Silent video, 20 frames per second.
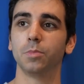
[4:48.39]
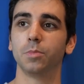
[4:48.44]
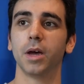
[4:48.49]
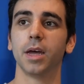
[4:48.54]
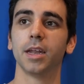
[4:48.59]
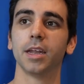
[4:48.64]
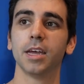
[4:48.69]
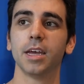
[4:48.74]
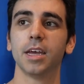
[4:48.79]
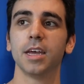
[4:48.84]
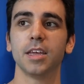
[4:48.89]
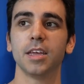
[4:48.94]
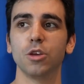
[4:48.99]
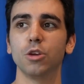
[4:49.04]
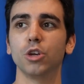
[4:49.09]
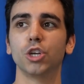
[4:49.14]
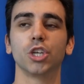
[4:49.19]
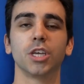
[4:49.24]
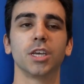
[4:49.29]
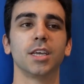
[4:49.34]
but
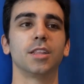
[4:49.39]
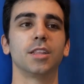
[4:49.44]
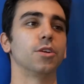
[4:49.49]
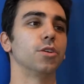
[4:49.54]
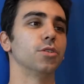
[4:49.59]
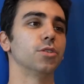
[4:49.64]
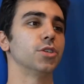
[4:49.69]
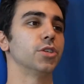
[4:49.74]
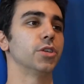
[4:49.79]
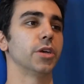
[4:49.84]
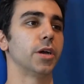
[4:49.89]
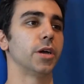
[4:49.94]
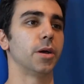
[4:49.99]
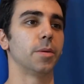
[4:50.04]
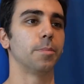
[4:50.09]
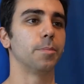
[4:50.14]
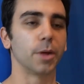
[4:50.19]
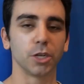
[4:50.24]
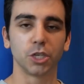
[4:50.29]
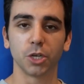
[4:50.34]
usually there's
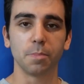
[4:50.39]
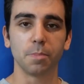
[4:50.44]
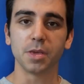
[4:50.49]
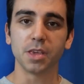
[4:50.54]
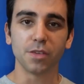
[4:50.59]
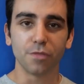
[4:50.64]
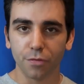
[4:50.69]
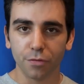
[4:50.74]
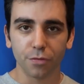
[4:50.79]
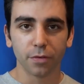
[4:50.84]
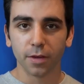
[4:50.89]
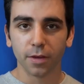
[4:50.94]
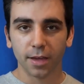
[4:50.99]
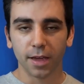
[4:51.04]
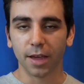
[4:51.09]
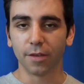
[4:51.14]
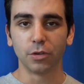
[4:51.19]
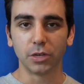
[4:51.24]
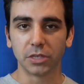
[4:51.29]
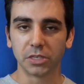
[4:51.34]
a bunch of beef
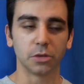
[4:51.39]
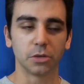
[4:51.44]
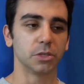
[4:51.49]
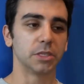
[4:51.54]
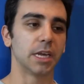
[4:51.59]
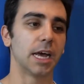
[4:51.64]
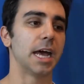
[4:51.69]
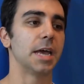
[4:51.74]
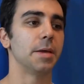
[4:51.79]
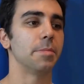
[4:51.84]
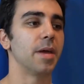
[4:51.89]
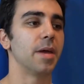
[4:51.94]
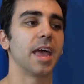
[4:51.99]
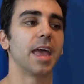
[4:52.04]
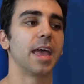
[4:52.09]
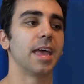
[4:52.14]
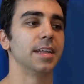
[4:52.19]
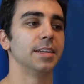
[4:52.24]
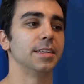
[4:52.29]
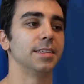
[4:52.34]
every single time
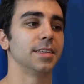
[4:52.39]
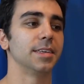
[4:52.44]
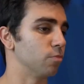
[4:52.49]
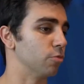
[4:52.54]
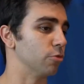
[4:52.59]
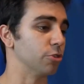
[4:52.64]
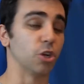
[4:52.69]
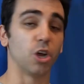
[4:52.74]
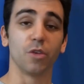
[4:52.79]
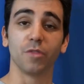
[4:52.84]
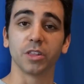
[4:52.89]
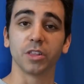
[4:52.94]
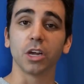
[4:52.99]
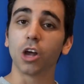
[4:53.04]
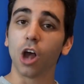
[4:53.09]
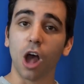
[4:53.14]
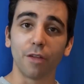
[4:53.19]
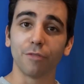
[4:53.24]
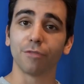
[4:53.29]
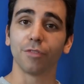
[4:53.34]
and resolving the
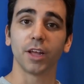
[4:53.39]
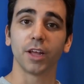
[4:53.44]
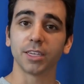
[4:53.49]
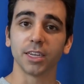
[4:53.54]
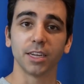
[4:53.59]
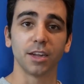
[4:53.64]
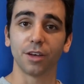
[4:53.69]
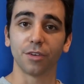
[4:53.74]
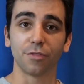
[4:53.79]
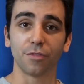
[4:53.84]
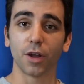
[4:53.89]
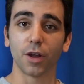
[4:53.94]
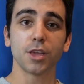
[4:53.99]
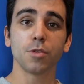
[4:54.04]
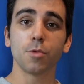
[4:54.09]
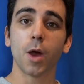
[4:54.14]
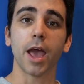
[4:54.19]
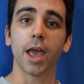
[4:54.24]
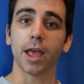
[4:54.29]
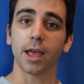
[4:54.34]
conflict in a funny
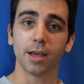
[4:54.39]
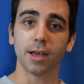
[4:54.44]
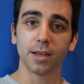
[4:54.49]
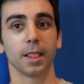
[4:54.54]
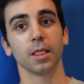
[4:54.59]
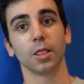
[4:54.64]
way.